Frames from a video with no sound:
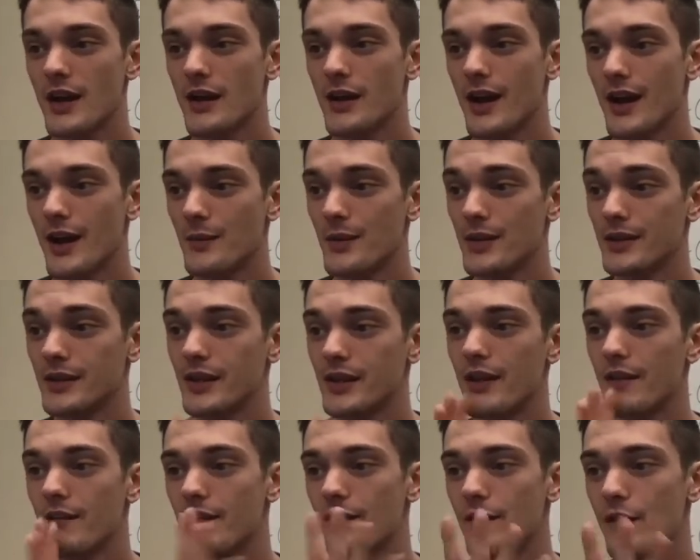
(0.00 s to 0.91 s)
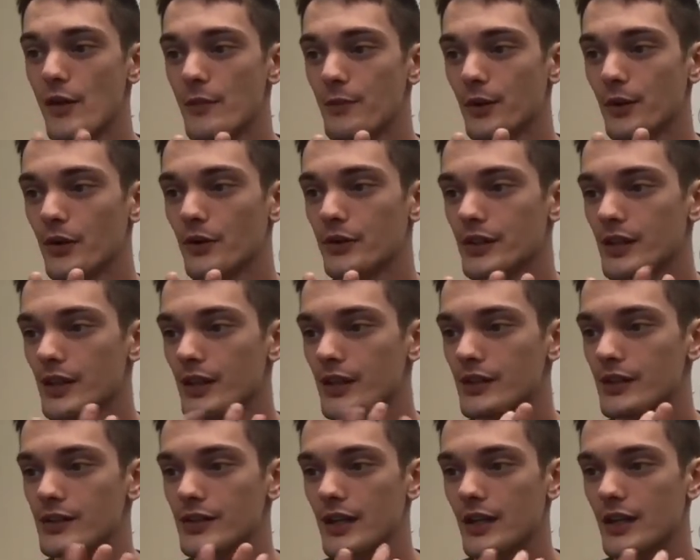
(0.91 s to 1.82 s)
Indicate 4
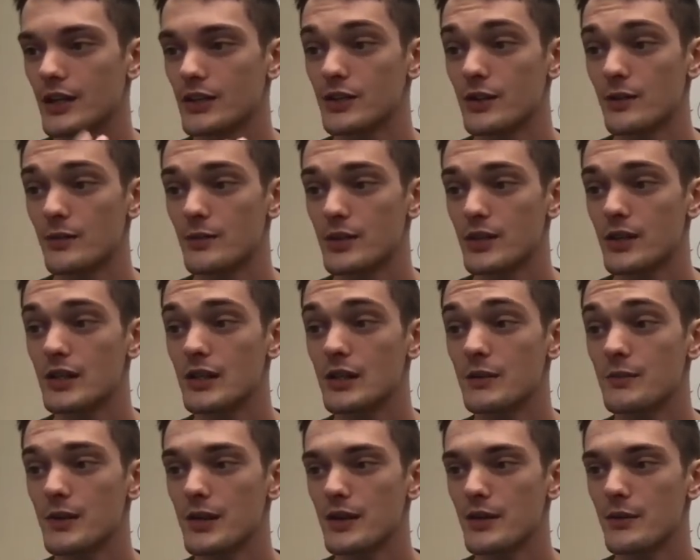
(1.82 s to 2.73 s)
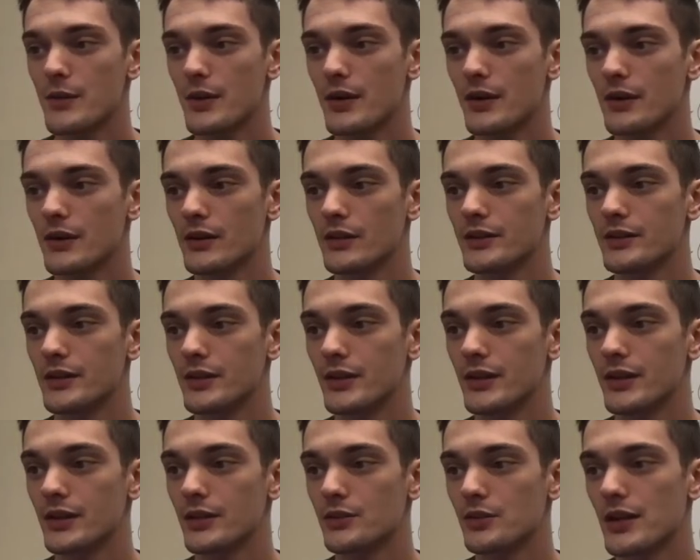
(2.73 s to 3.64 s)
proteins that consume GTP while
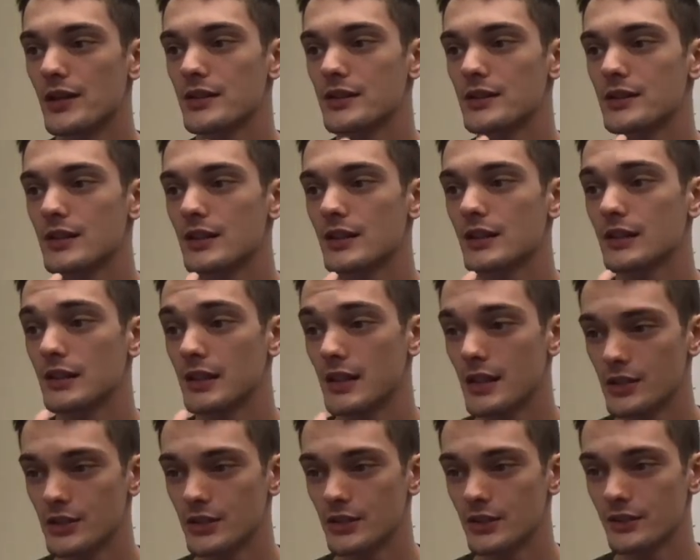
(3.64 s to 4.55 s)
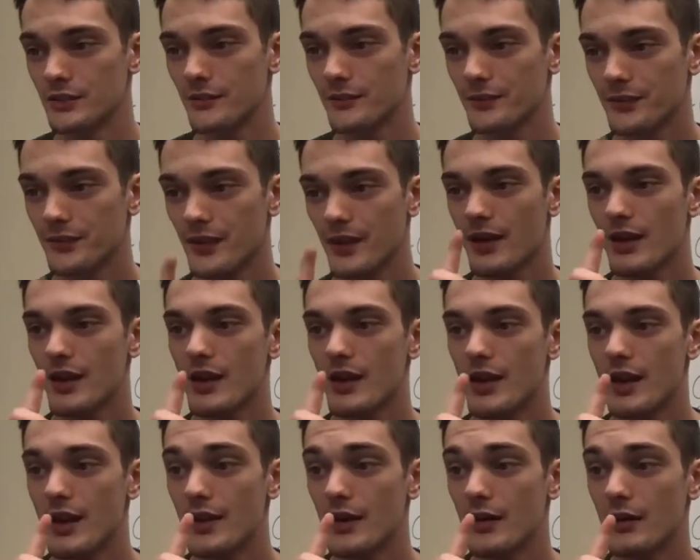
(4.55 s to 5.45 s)
during translation,
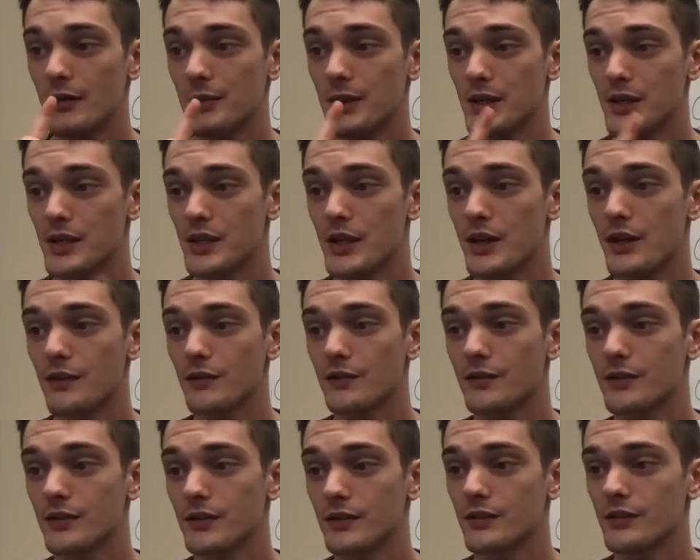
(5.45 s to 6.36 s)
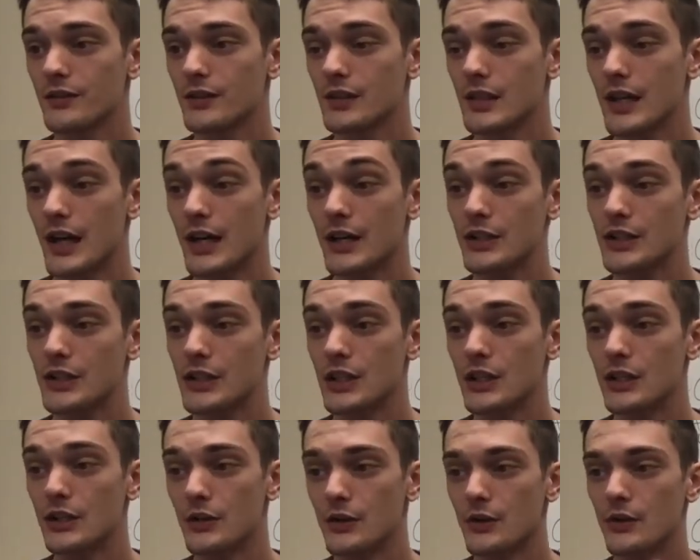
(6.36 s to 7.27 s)
and that would be
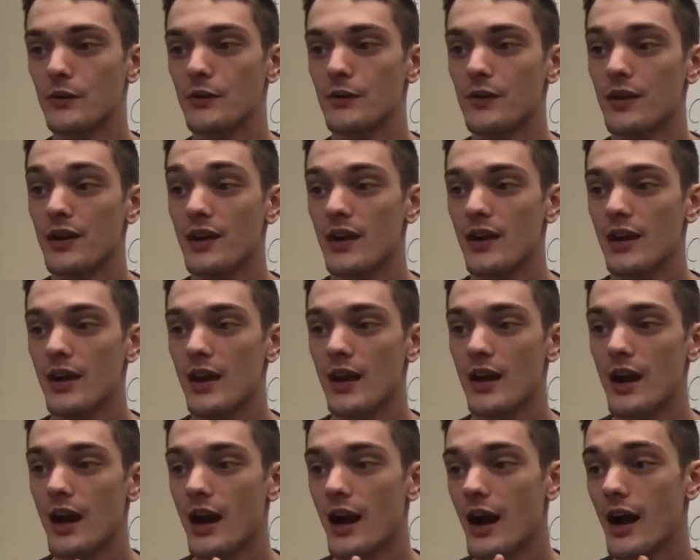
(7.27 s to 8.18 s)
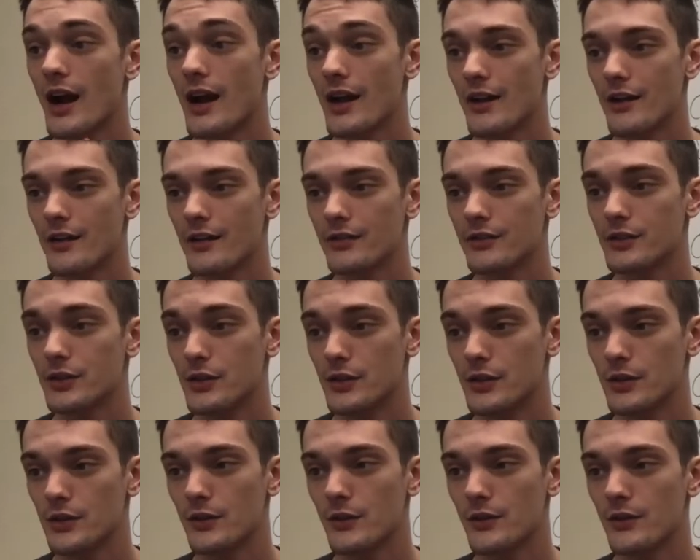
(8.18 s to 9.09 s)
EF-TU,
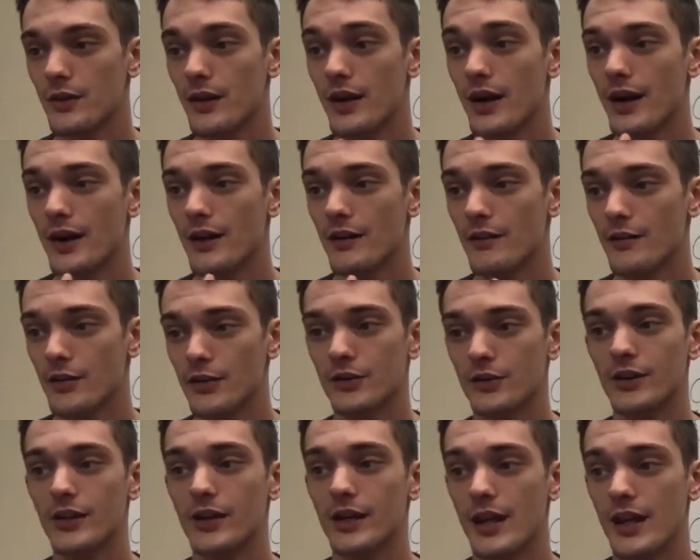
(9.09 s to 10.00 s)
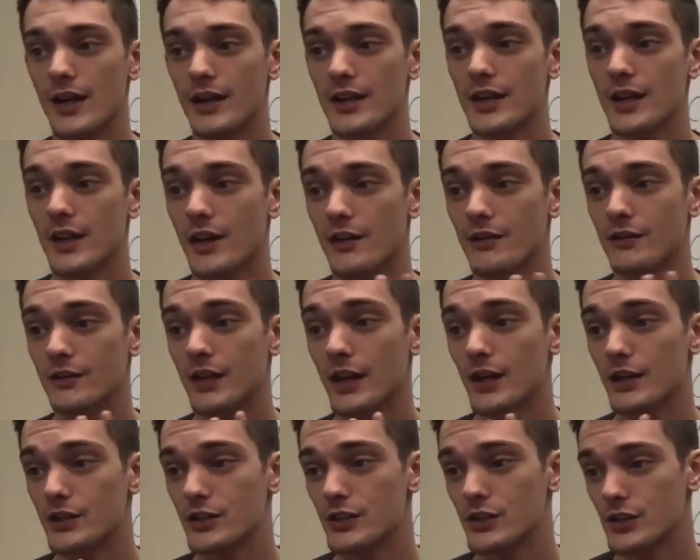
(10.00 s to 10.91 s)
IF2, IF3, and
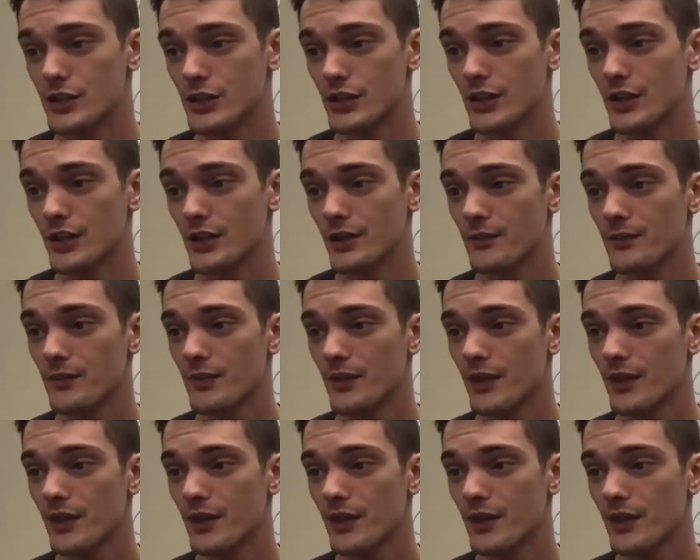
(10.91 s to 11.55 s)
EF-G.